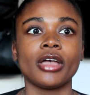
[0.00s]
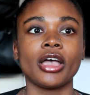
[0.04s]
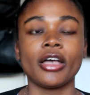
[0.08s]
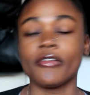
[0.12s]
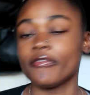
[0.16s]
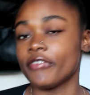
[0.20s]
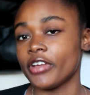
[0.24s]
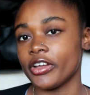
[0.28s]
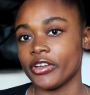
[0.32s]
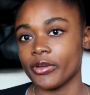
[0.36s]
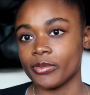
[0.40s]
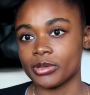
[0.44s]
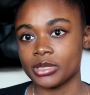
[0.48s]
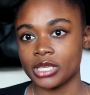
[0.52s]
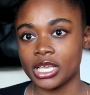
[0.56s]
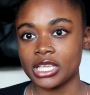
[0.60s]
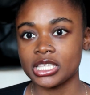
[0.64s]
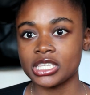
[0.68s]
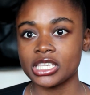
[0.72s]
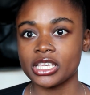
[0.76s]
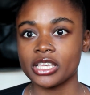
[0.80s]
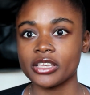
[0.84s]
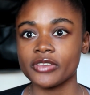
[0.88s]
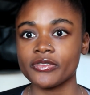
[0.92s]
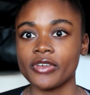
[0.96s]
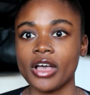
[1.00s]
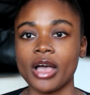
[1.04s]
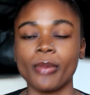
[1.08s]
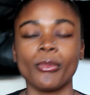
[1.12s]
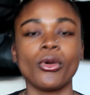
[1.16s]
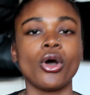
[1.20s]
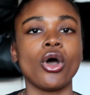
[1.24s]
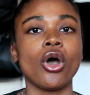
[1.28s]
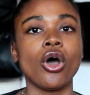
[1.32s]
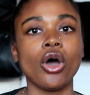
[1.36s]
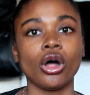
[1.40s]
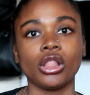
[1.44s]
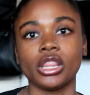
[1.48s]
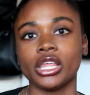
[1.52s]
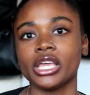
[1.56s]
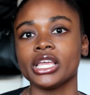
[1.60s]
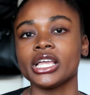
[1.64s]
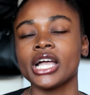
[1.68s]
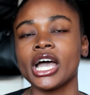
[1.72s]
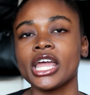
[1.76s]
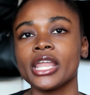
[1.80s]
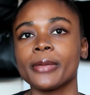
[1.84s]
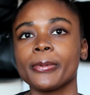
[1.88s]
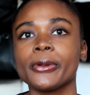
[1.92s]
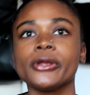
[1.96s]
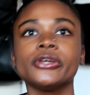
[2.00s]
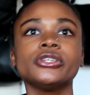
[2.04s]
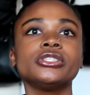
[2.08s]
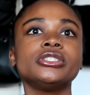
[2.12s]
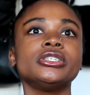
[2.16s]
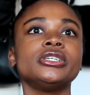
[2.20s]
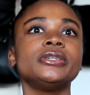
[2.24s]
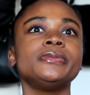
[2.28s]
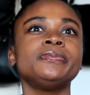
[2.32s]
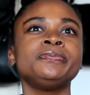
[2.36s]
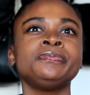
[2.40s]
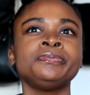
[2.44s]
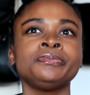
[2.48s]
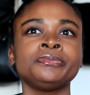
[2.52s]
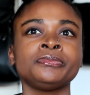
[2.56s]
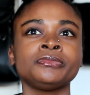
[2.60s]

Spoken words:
very obsessive. I'm an all-in kind of person.